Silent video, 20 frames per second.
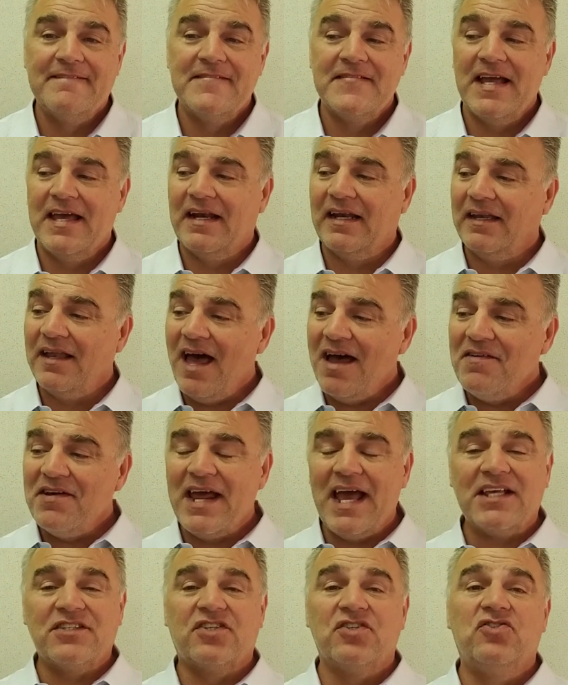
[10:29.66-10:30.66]
And a lot of it
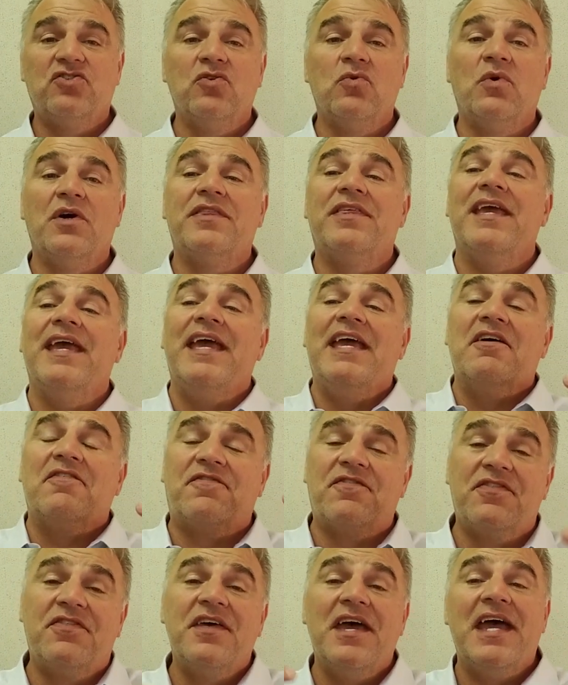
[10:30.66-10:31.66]
has to do with
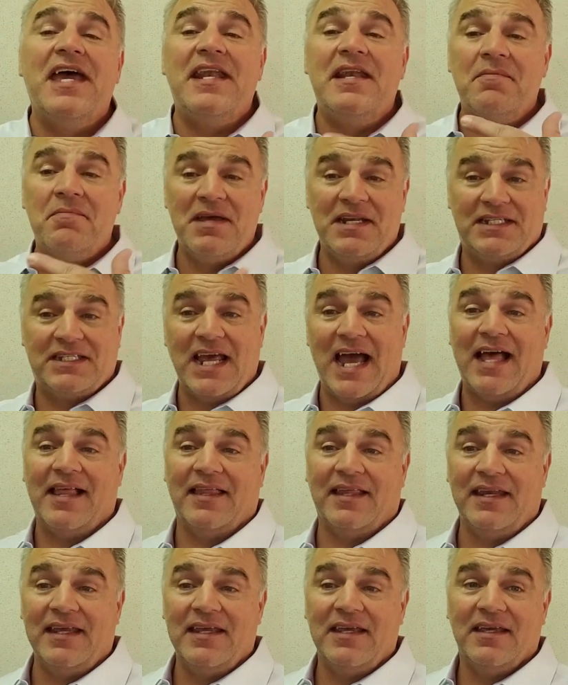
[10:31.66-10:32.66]
if-then
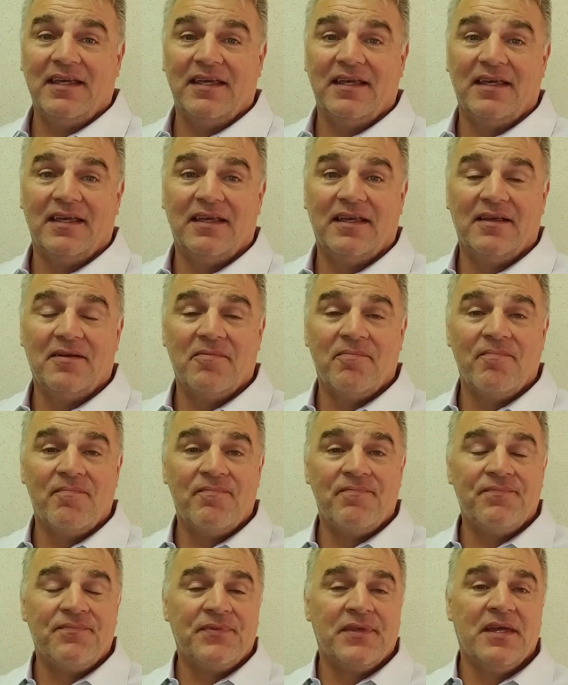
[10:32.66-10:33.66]
mentality.
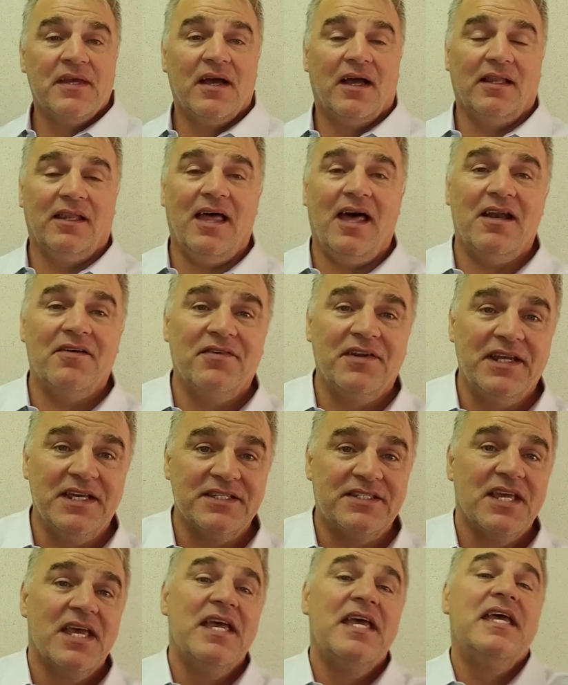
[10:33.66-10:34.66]
A lot of it
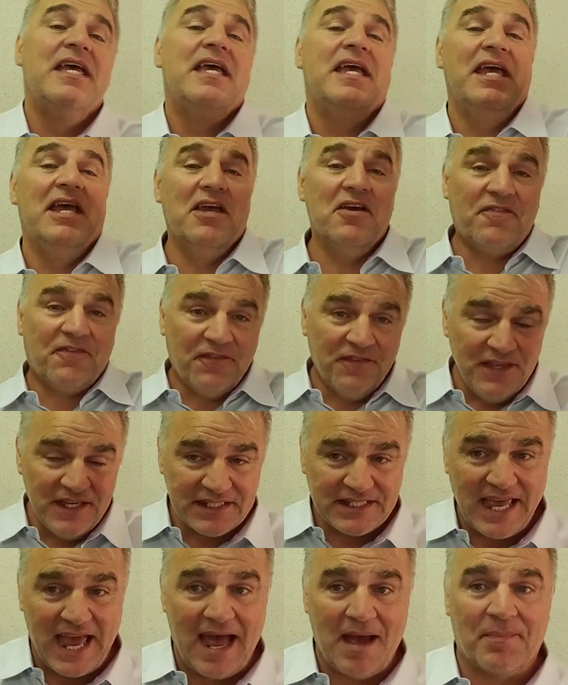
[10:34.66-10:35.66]
is, if this
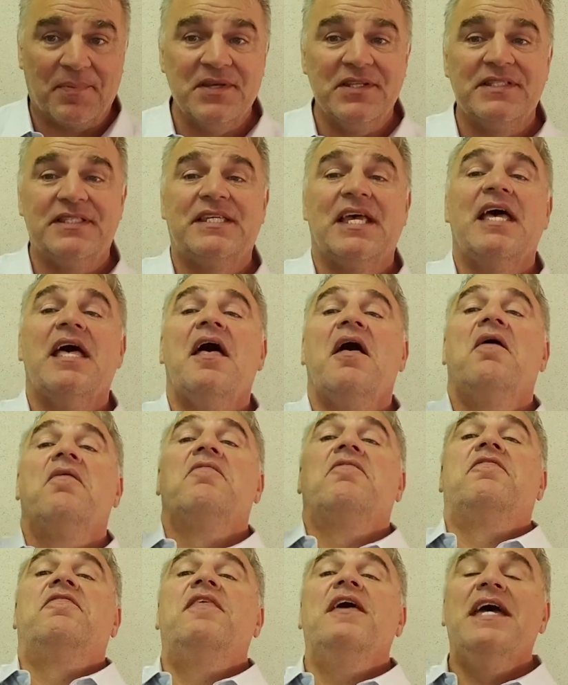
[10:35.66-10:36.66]
happens,
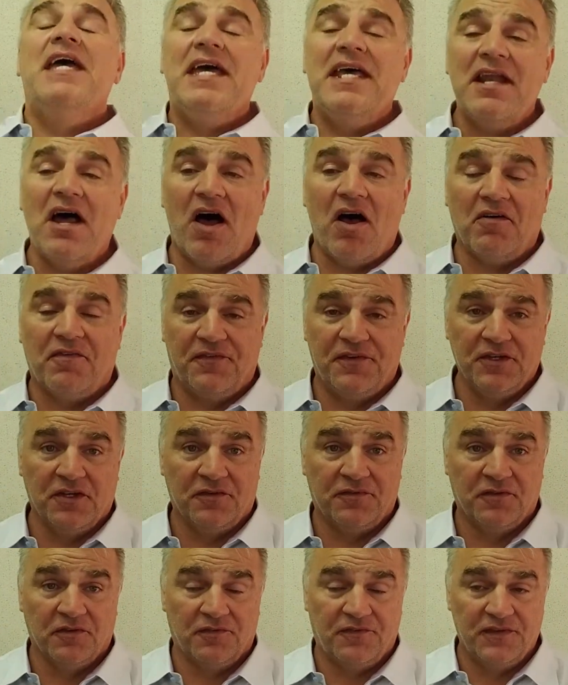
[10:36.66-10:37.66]
then I'll feel
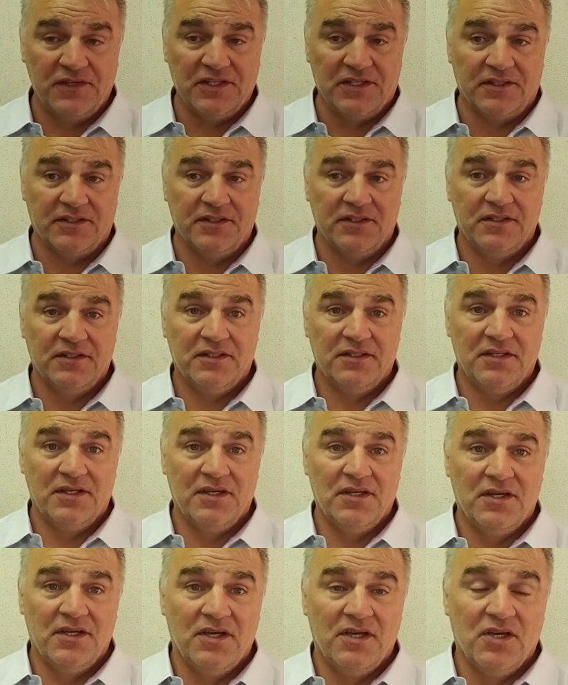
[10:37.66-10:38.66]
fulfilled.
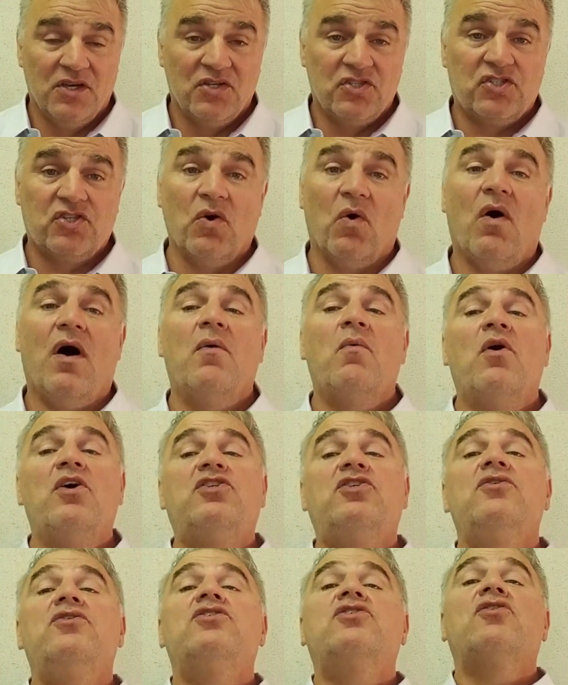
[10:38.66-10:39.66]
So I want
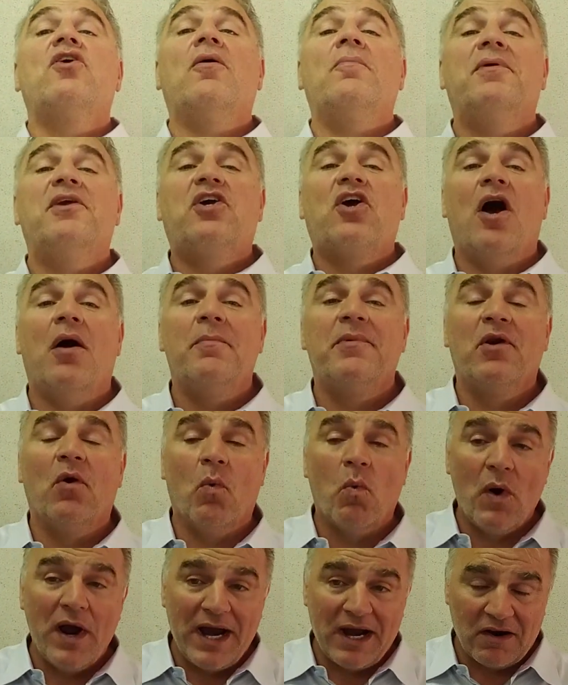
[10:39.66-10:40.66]
you to start becoming
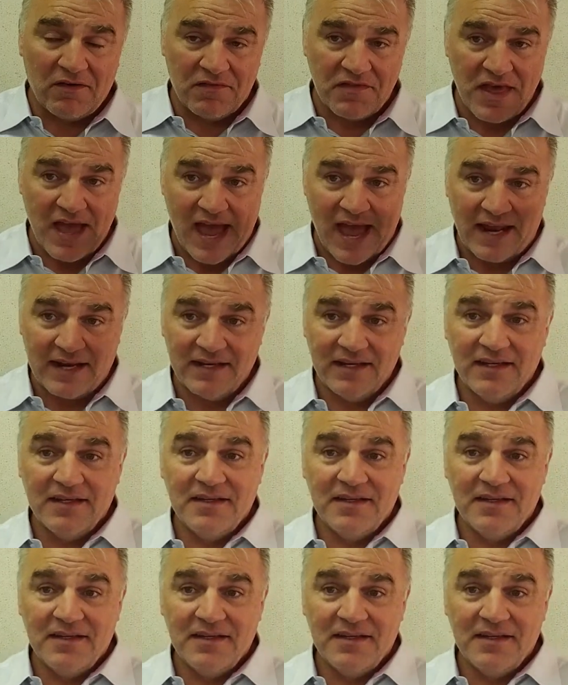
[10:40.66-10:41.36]
aware of that.